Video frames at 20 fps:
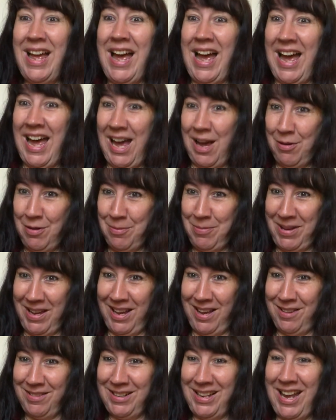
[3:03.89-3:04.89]
How
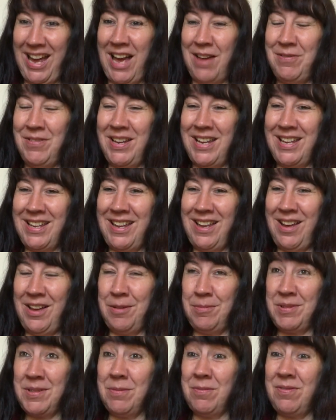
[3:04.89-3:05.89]
about having
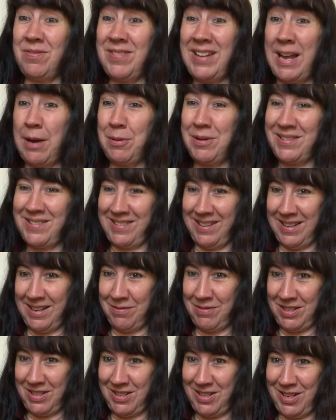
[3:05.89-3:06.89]
some flowers
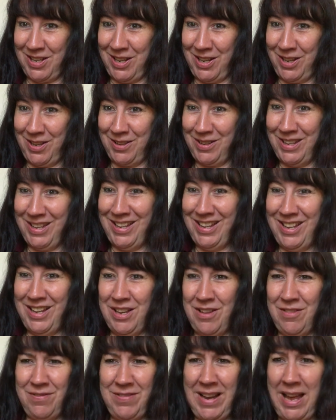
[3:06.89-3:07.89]
delivered to you?
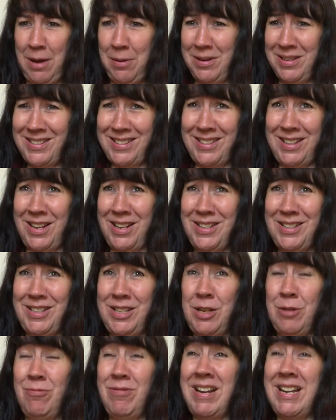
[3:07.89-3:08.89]
Flowers that
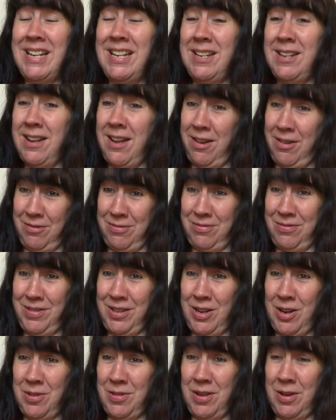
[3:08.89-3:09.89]
you really love,
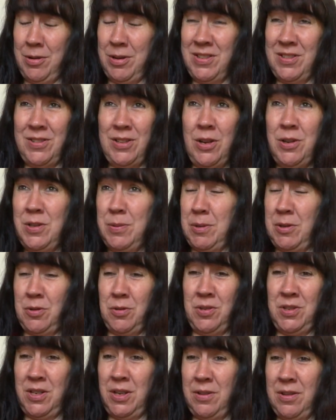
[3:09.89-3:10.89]
that are so special
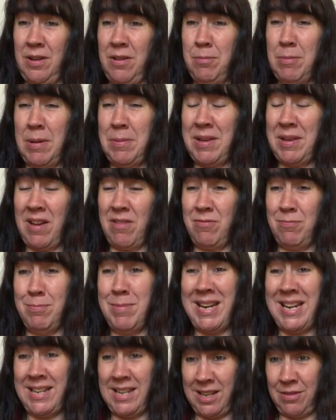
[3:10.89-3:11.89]
to you, that maybe have
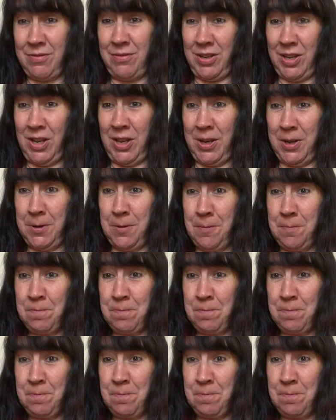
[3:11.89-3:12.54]
meaning for you.